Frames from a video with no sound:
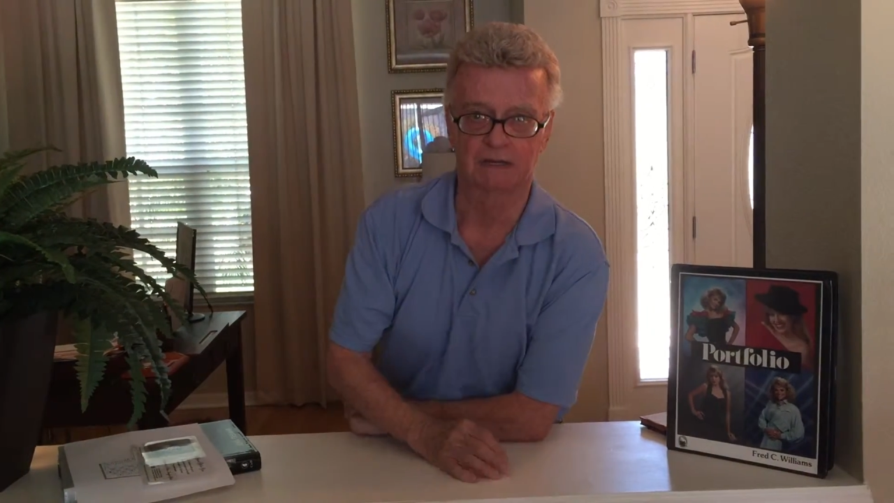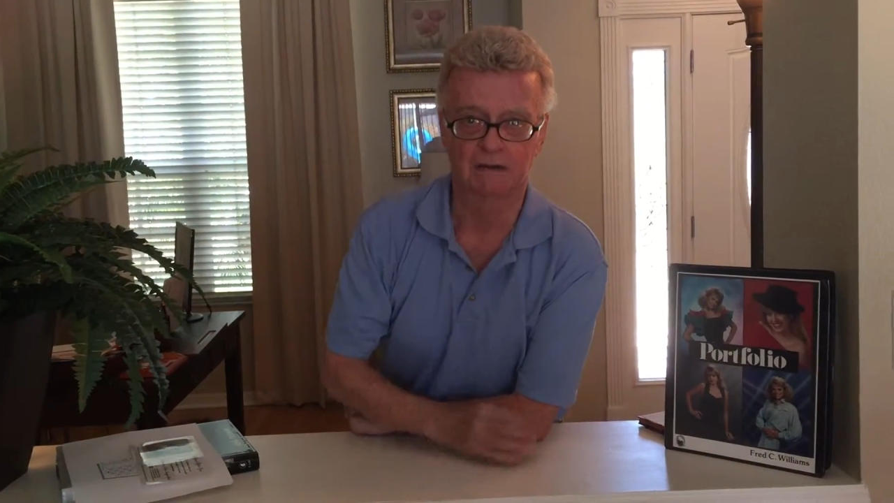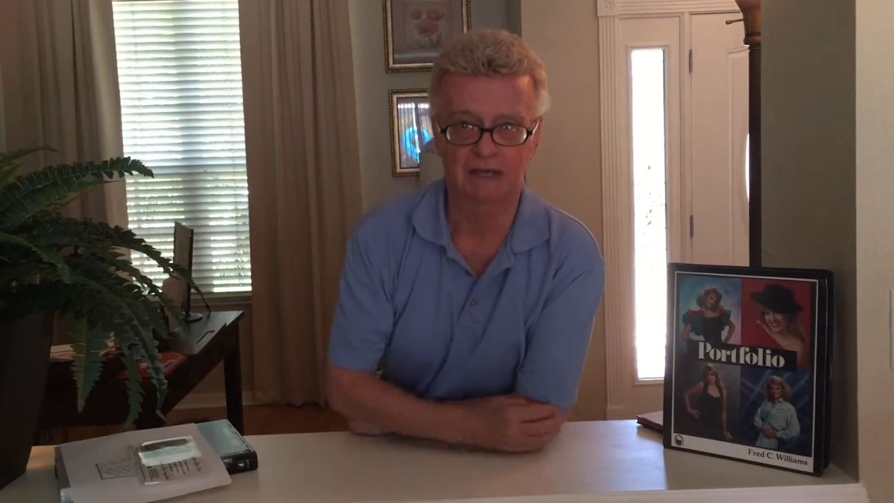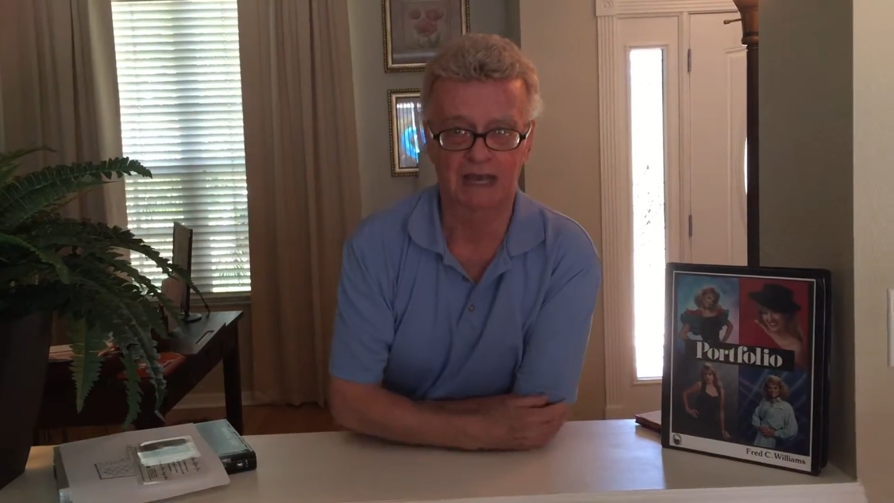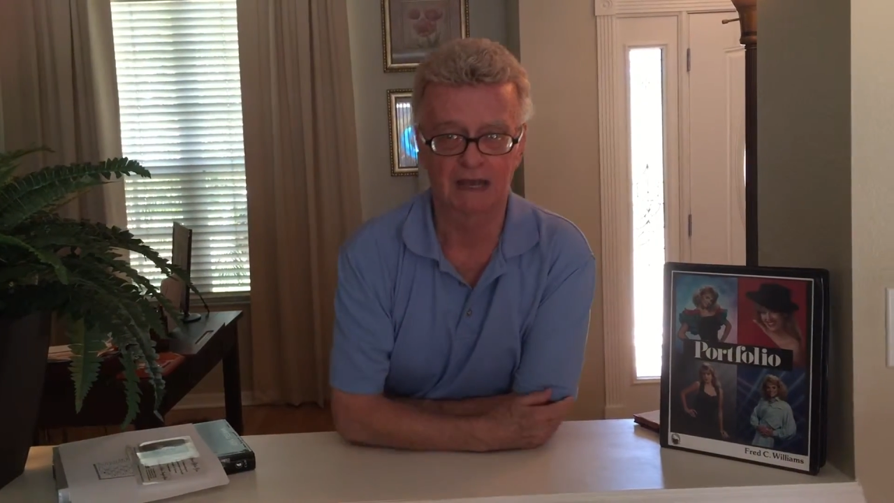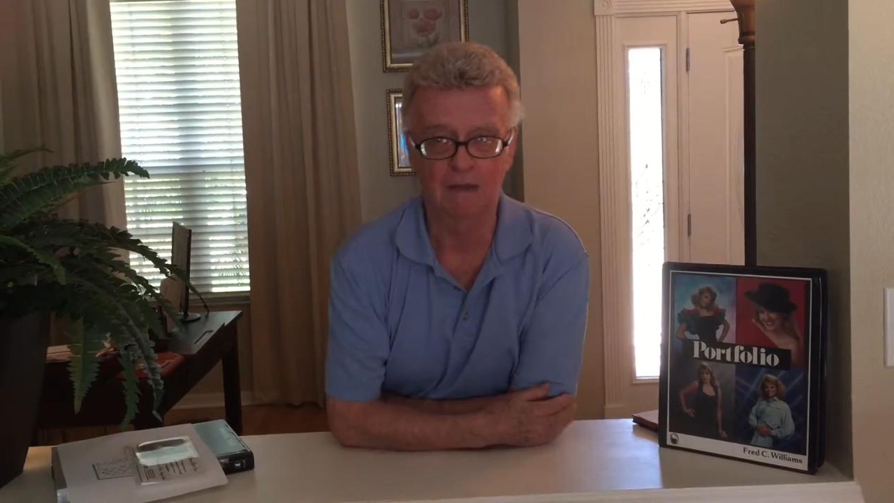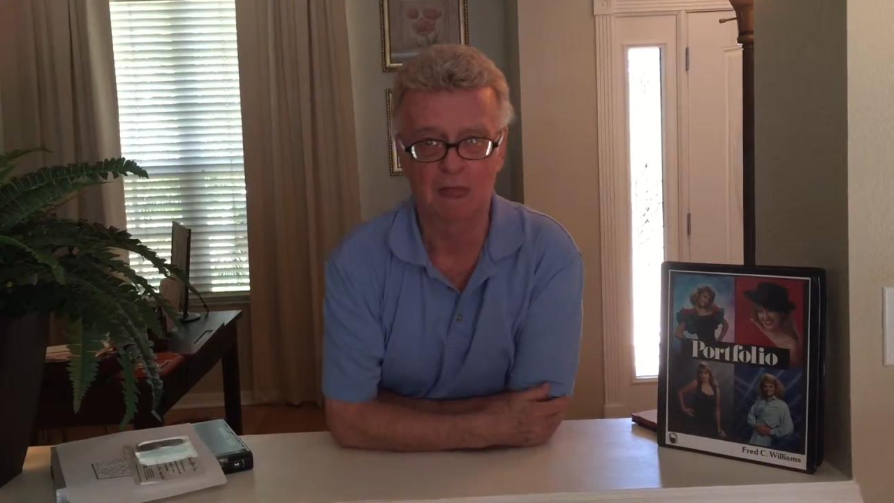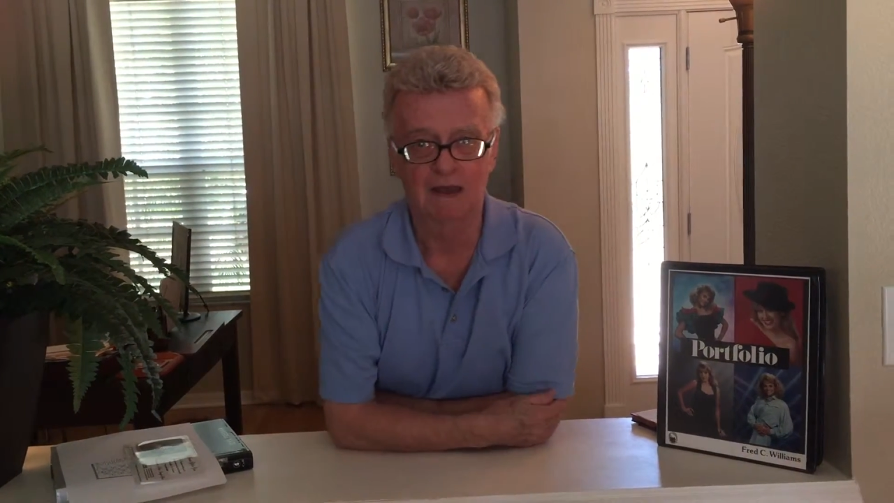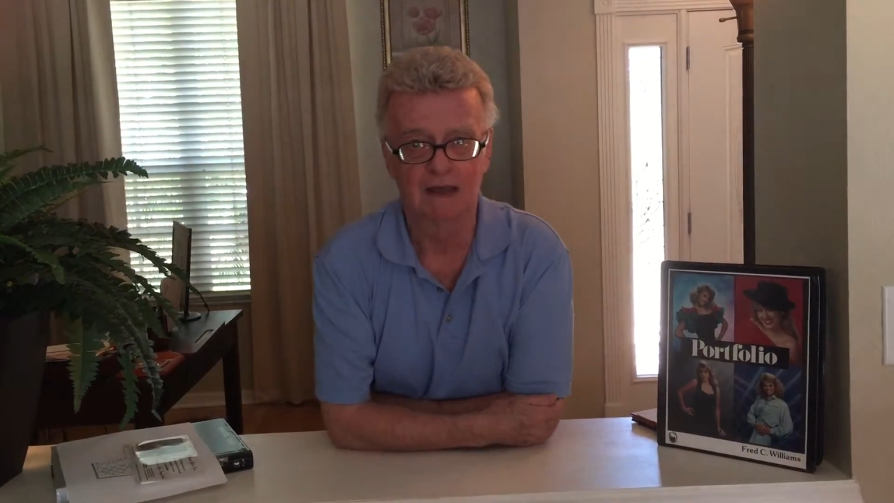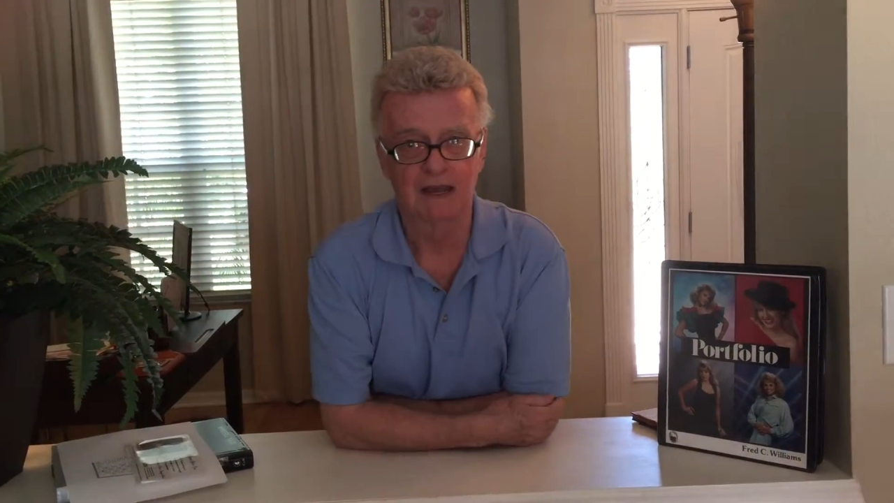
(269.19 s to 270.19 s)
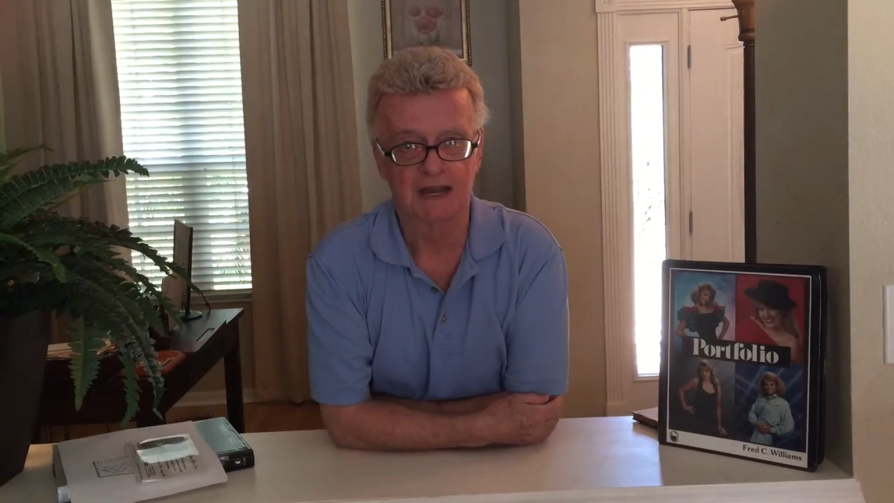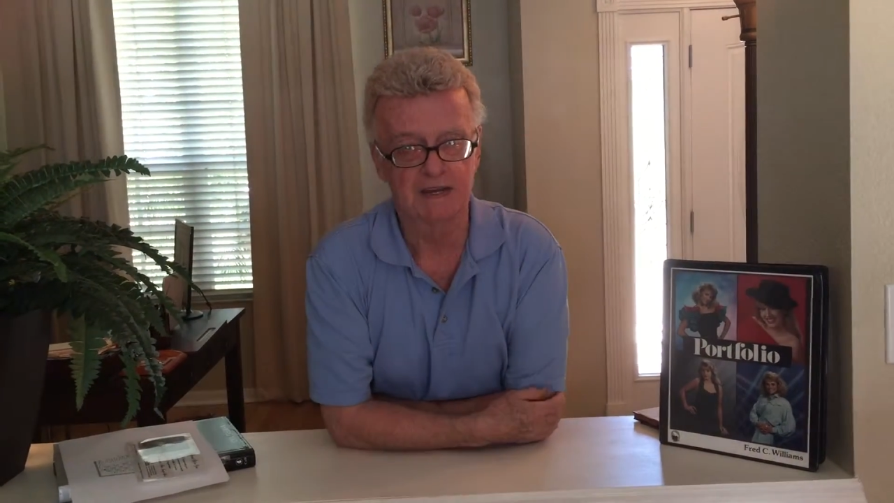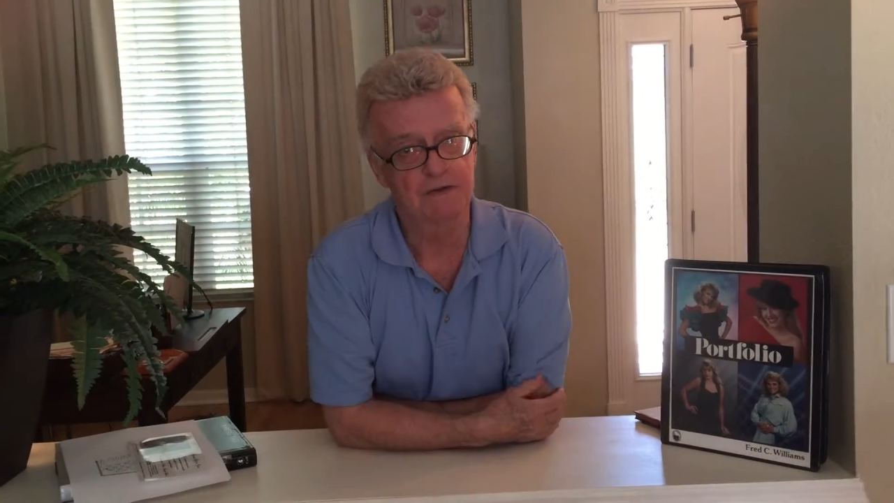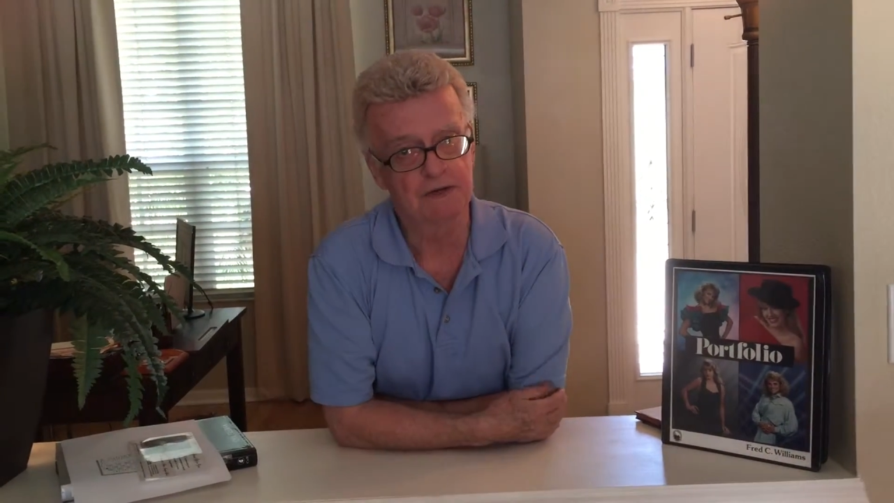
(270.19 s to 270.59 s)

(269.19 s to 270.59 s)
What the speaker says: okay? As